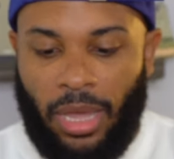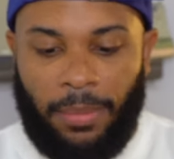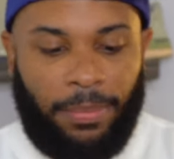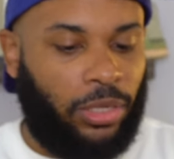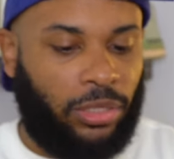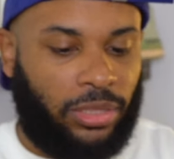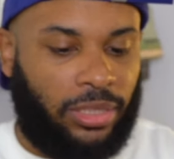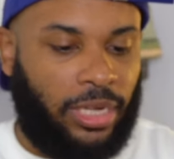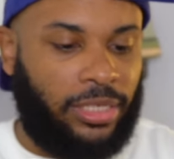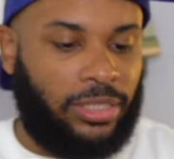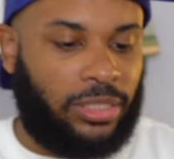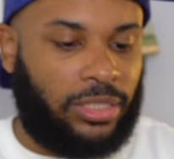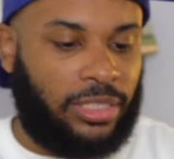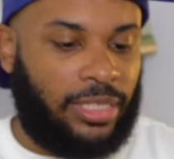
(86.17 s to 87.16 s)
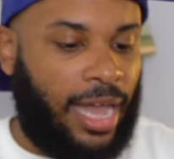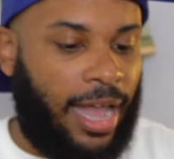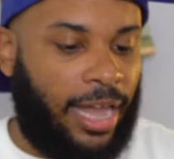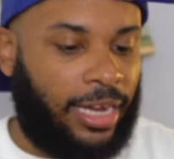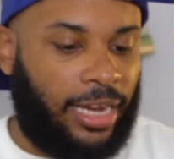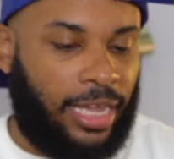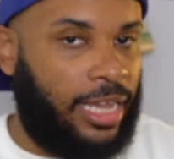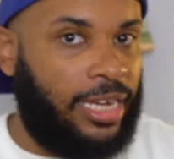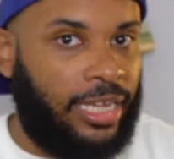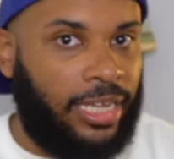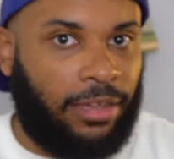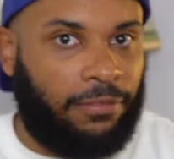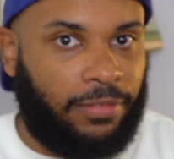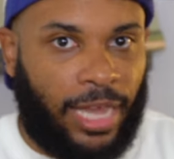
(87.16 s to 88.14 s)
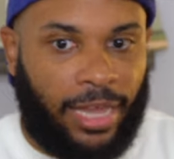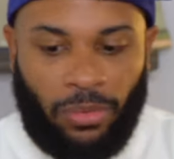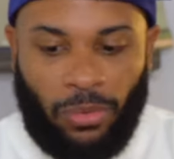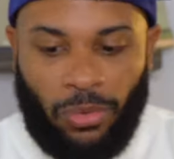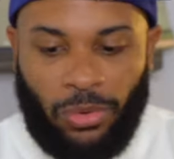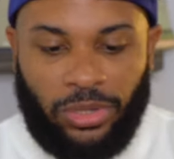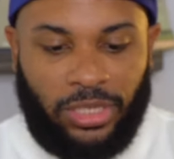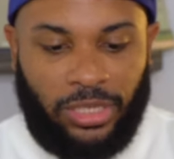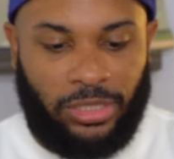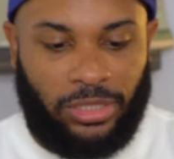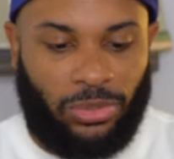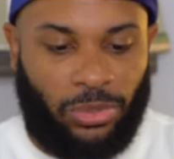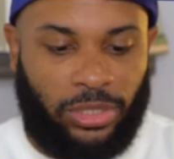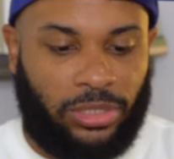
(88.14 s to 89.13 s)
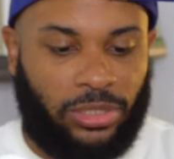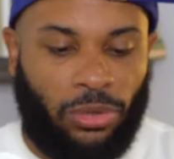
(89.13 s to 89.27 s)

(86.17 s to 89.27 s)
But there's not any of that on these joints.